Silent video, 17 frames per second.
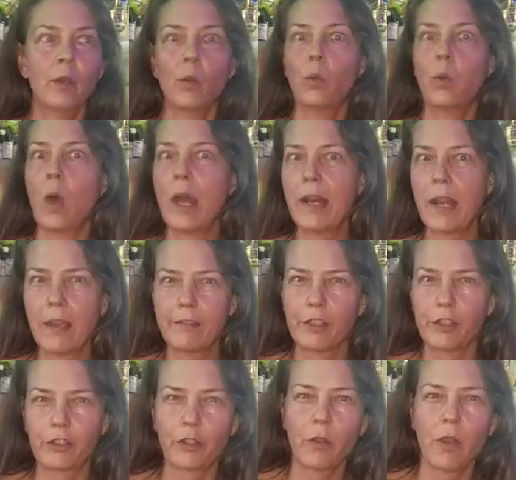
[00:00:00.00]

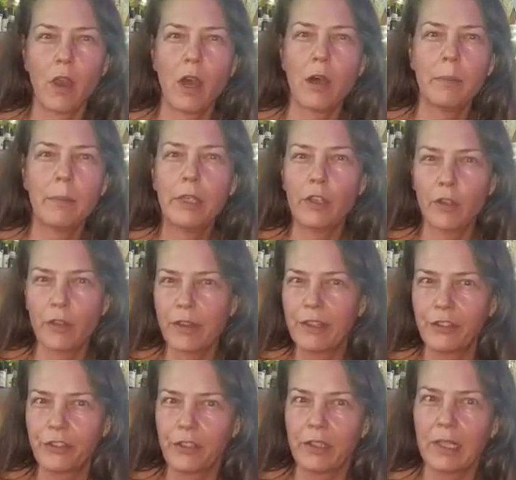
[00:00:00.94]
whatever trauma or
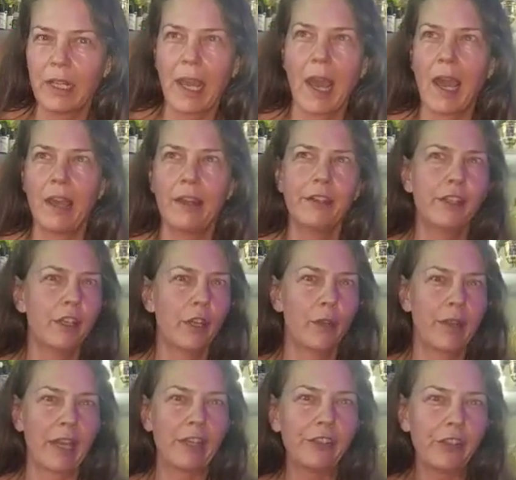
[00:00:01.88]
this and that. You
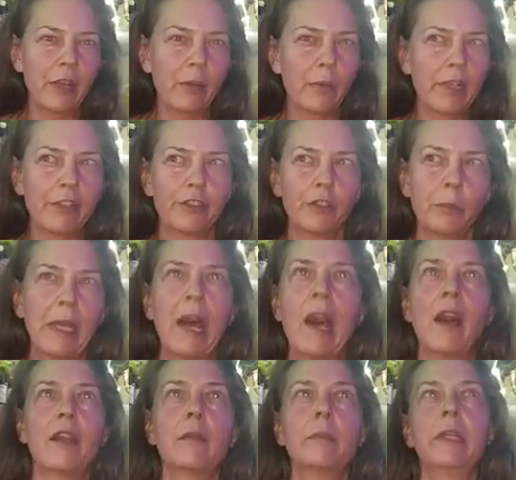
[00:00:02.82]
know, that's not what it's
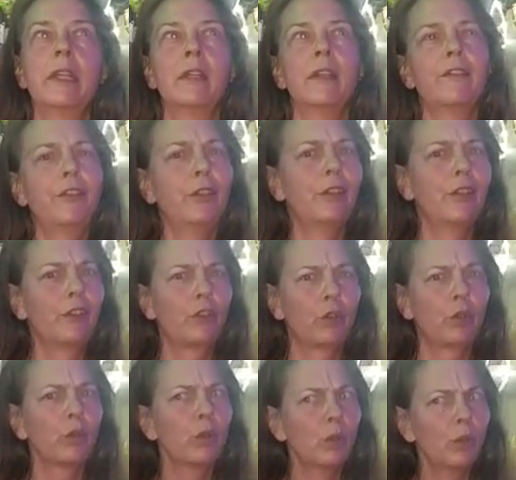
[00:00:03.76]
about. I mean, and if you did
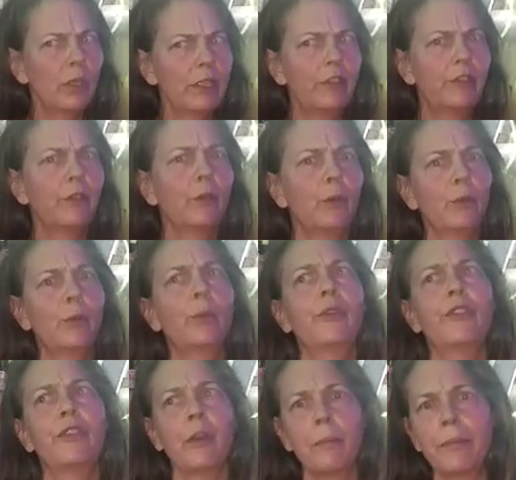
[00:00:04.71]
truly do
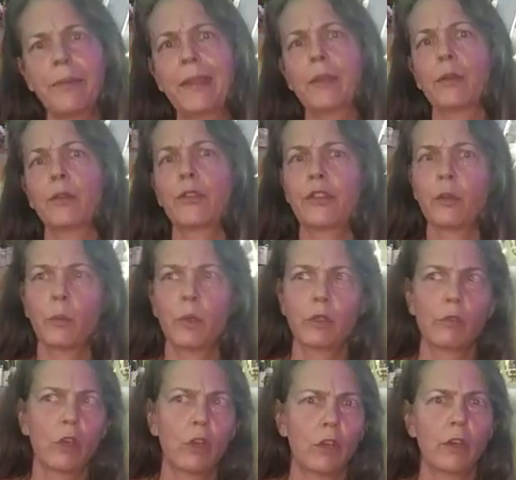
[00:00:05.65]
something or
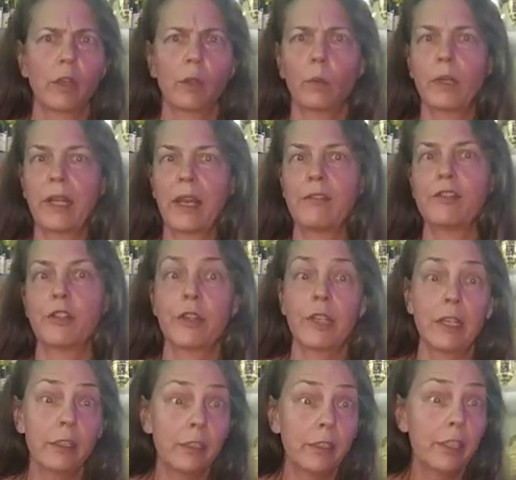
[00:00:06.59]
someone wrong or whatever,
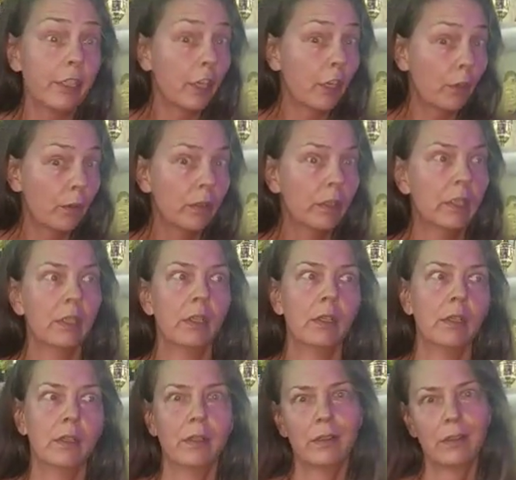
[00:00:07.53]
then, you know,
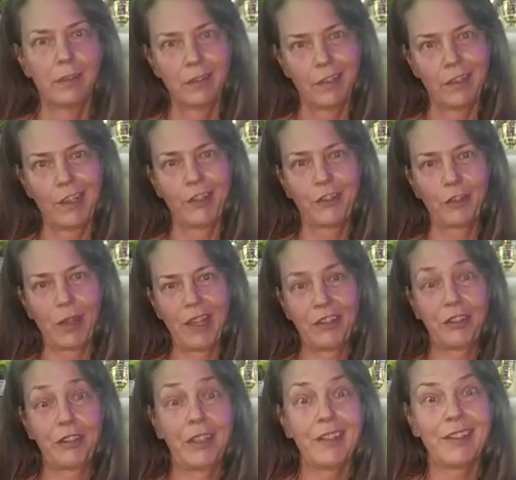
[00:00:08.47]

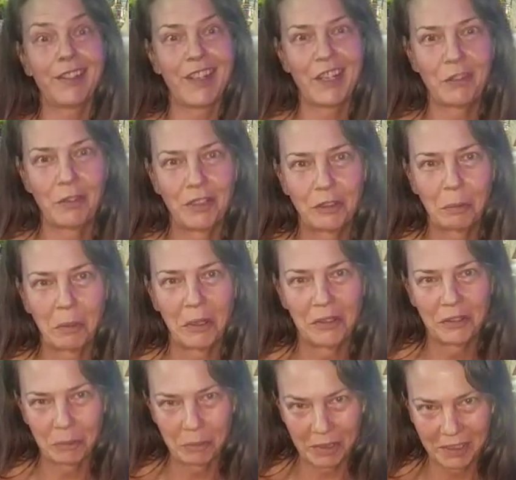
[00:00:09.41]
address it, take
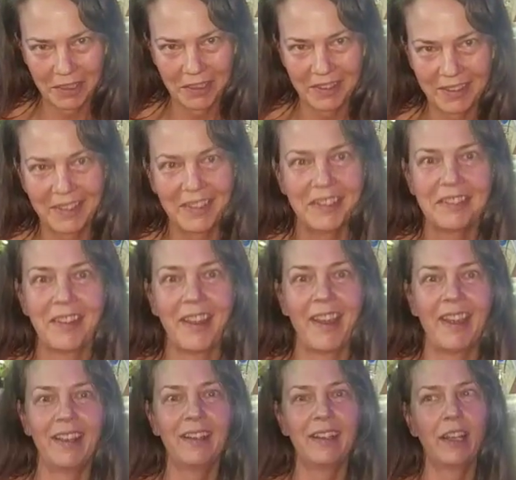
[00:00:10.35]
responsibility,
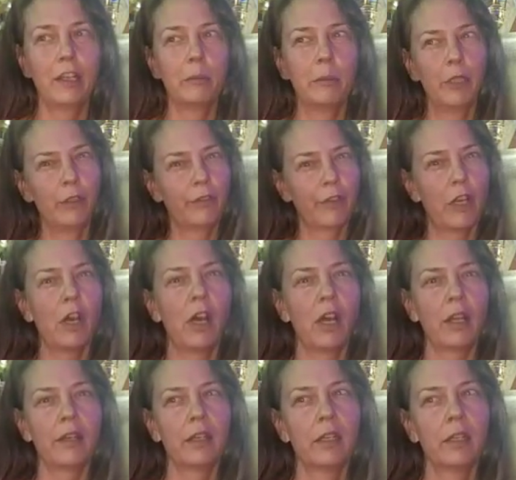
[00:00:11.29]
right, and move
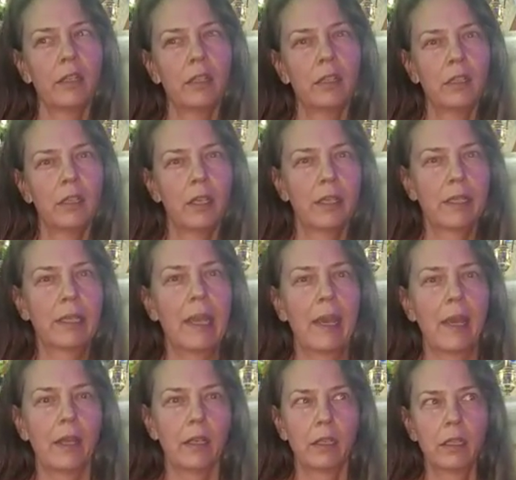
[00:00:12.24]
on.
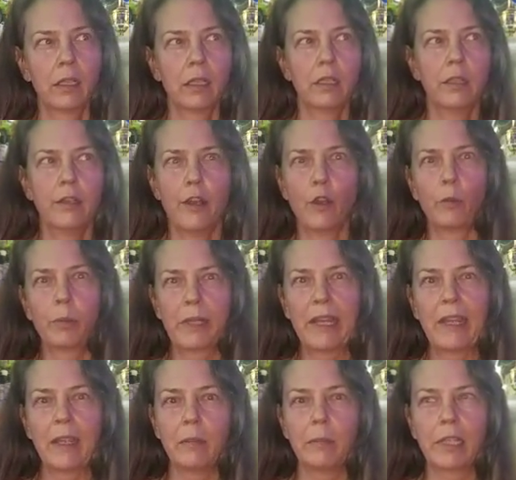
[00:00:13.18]
Again, no
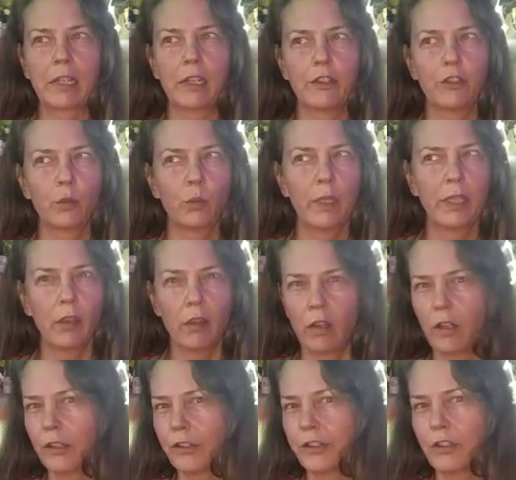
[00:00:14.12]
blame, because we
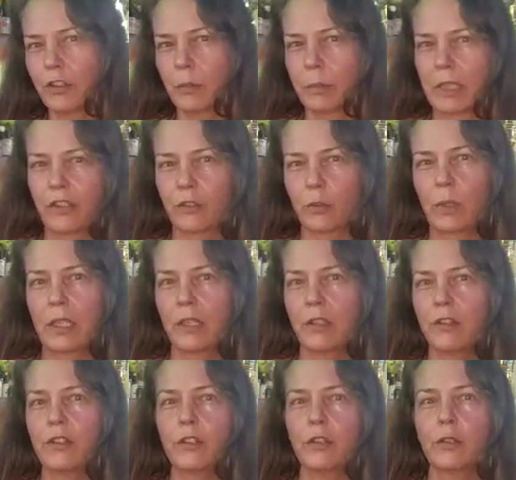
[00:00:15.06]
all do the best we
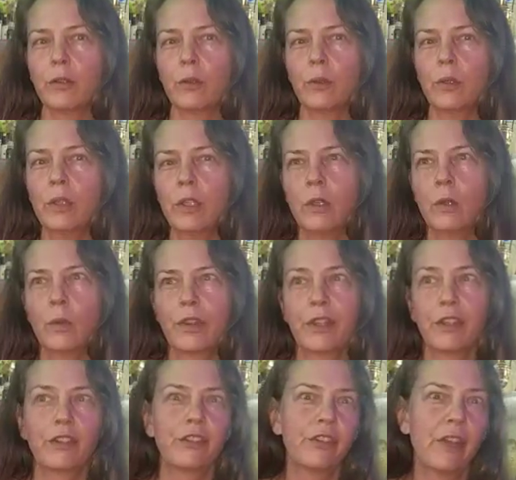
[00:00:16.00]
can do with
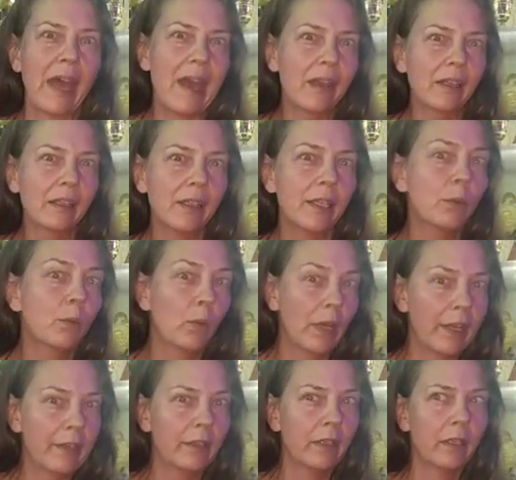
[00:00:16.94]
exactly
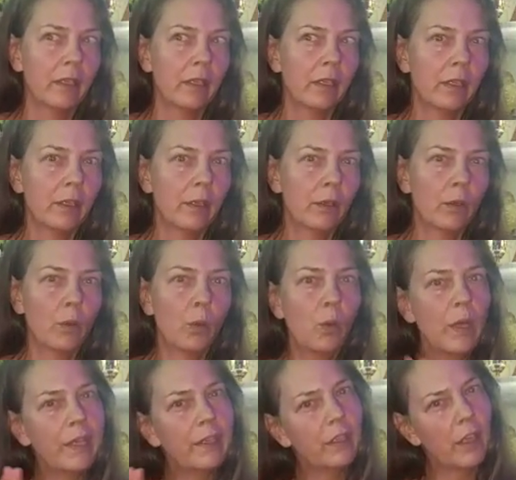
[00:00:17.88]
what
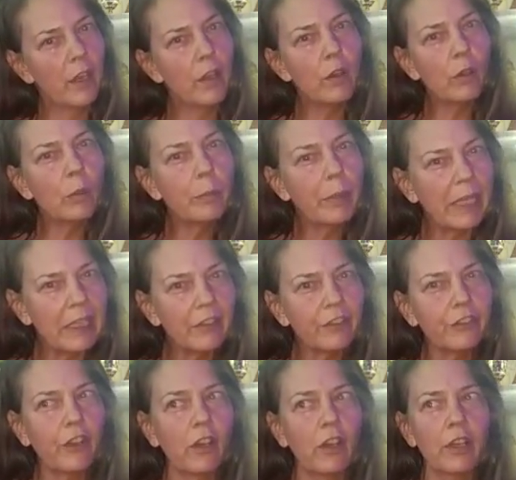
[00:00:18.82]
we know
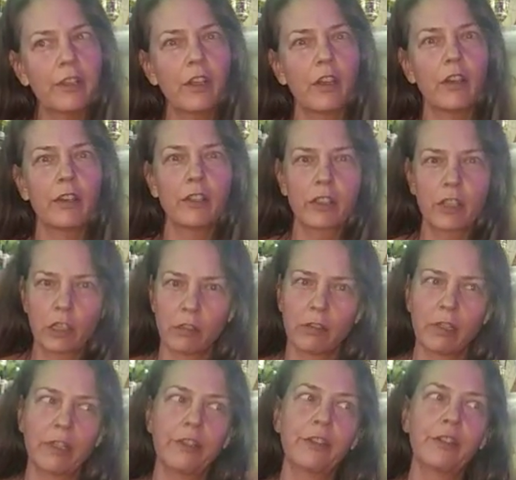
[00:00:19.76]
based on our
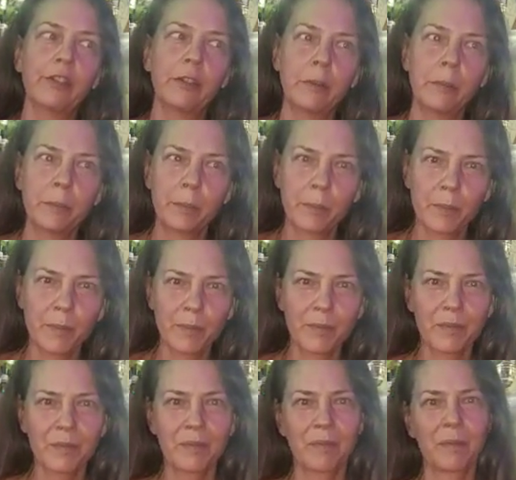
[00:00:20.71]
current
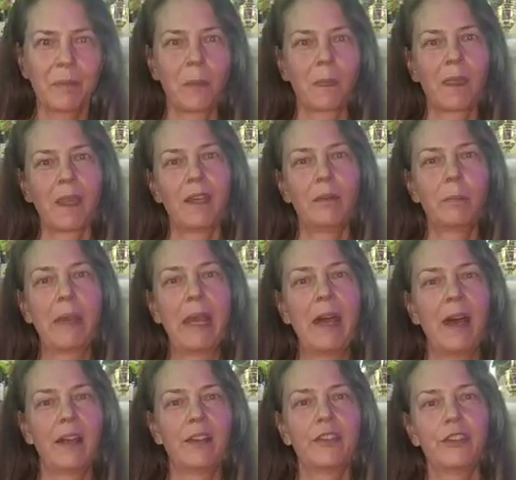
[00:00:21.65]
and
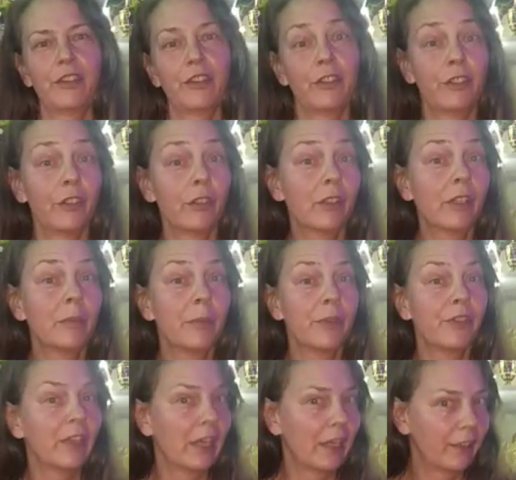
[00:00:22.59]
past
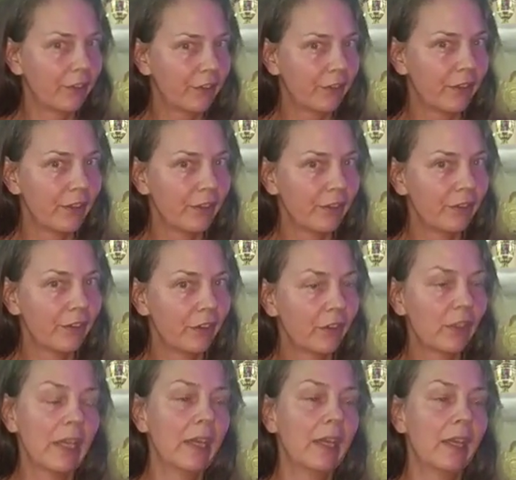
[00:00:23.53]
circumstances,
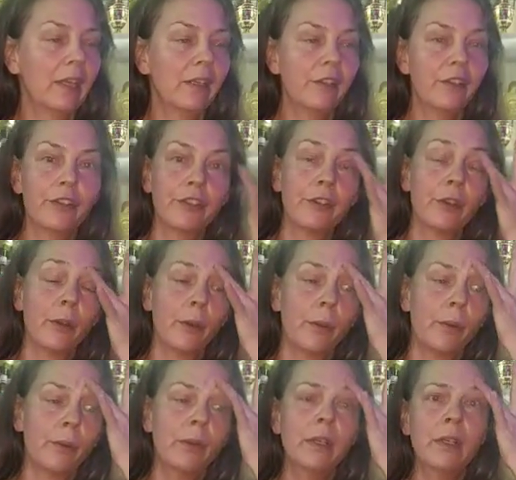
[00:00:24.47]
okay?
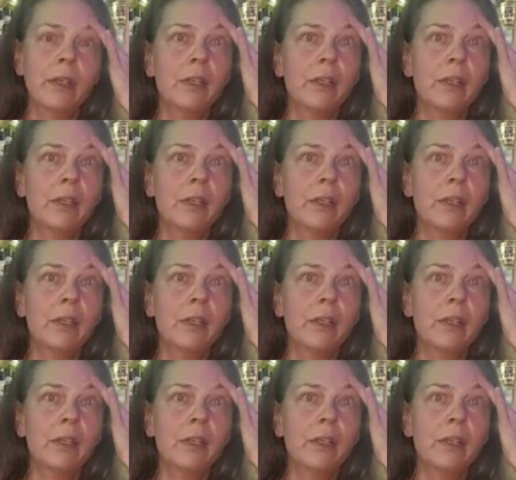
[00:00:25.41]
So,